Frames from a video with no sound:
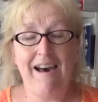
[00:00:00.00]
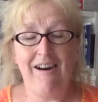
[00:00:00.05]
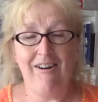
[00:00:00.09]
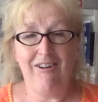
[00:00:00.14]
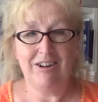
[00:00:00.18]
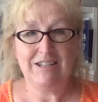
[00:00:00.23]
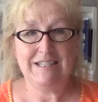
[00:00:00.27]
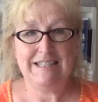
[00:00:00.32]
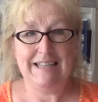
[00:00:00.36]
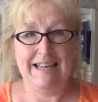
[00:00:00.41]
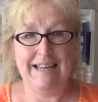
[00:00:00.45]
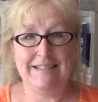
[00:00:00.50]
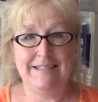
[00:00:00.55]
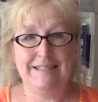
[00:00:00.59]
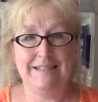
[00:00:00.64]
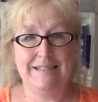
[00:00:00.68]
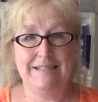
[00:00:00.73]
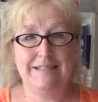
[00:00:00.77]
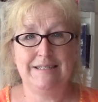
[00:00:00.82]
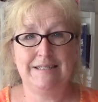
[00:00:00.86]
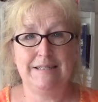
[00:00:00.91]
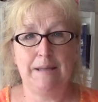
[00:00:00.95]

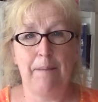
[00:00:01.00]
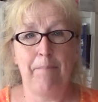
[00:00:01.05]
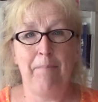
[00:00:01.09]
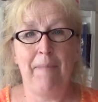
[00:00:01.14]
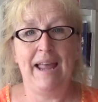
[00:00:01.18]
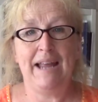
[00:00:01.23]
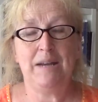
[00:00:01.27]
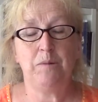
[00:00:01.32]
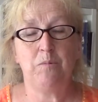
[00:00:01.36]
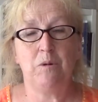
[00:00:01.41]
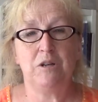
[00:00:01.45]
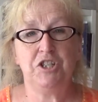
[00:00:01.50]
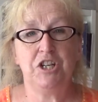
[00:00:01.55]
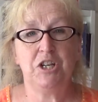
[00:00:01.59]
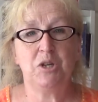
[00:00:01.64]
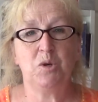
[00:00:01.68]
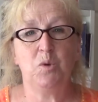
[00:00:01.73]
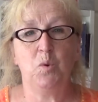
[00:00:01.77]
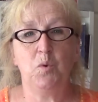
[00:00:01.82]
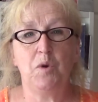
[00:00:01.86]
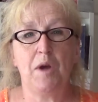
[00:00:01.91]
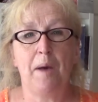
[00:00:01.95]
artists made what she
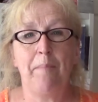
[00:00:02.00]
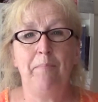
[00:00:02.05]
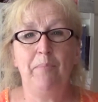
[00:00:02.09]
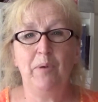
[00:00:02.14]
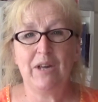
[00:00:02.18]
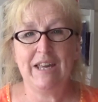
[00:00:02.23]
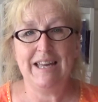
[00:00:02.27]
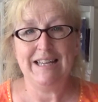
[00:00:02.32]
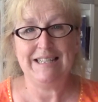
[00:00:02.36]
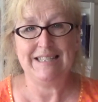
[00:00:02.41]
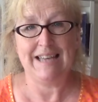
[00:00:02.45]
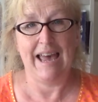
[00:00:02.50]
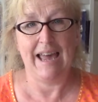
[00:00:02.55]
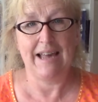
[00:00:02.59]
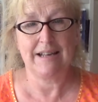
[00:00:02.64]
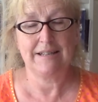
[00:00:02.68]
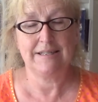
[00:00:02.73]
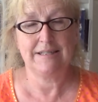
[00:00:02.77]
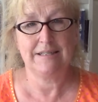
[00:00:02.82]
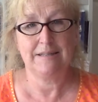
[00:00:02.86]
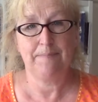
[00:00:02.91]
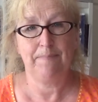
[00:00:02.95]
called a
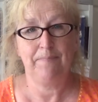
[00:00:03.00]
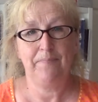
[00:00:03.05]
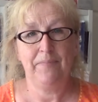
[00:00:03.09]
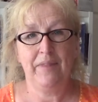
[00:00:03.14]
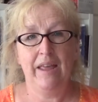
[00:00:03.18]
bookidex.